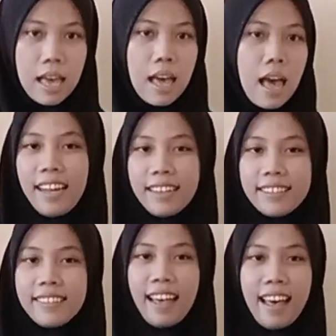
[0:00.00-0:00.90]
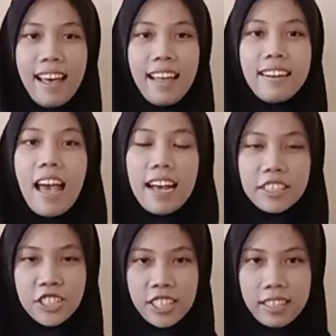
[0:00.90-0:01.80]
And then
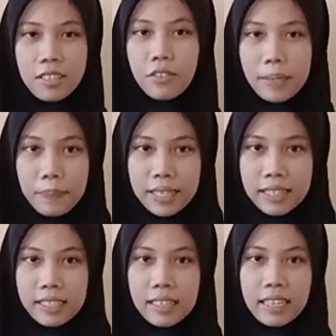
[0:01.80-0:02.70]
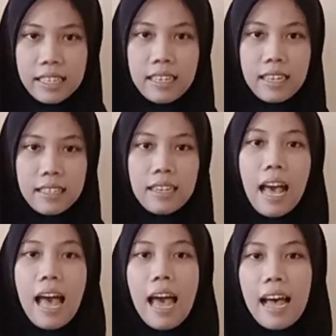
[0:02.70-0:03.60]
action repeated in an
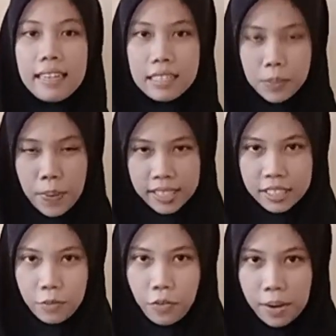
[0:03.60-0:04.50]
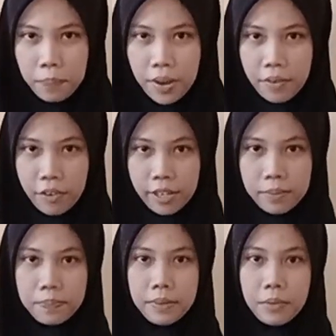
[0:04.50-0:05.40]
unspecified period
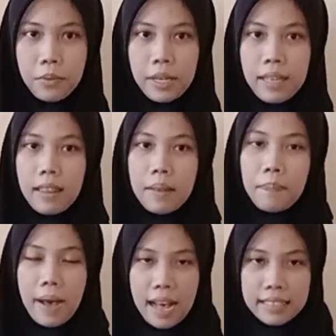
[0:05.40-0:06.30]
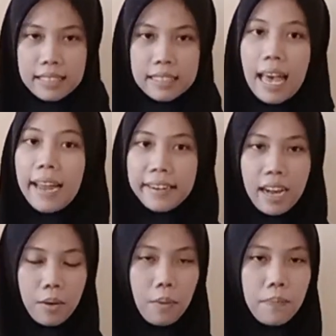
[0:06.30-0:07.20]
between the past and
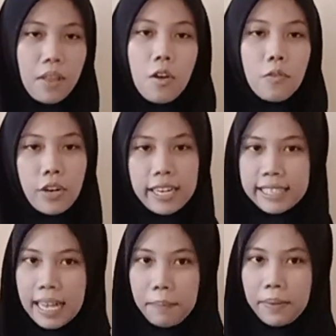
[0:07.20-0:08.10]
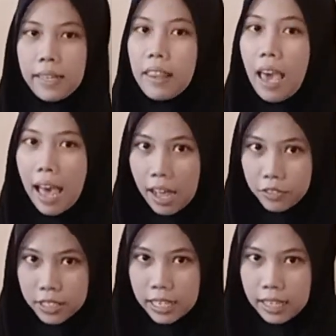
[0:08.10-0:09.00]
now. For example, they have
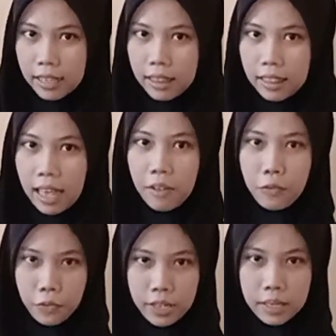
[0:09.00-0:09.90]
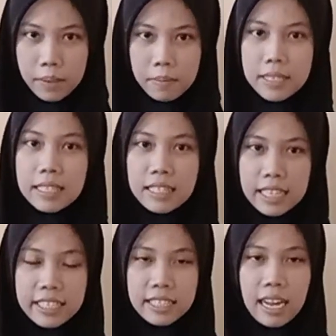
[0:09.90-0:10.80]
seen that film
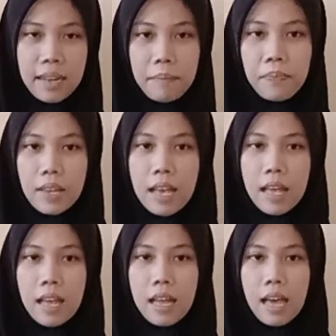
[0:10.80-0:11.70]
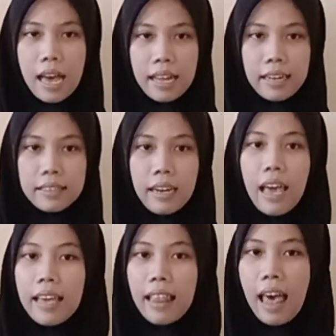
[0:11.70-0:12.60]
6 times,
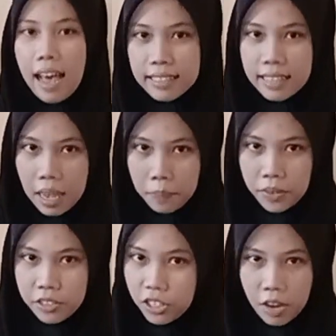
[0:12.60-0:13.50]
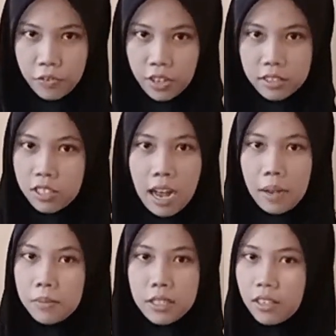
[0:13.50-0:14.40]
and it has happened several
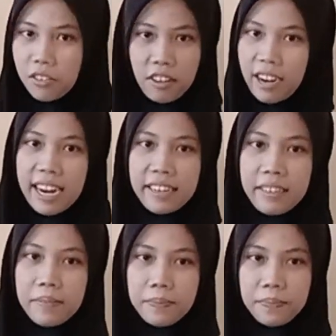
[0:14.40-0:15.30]
times already.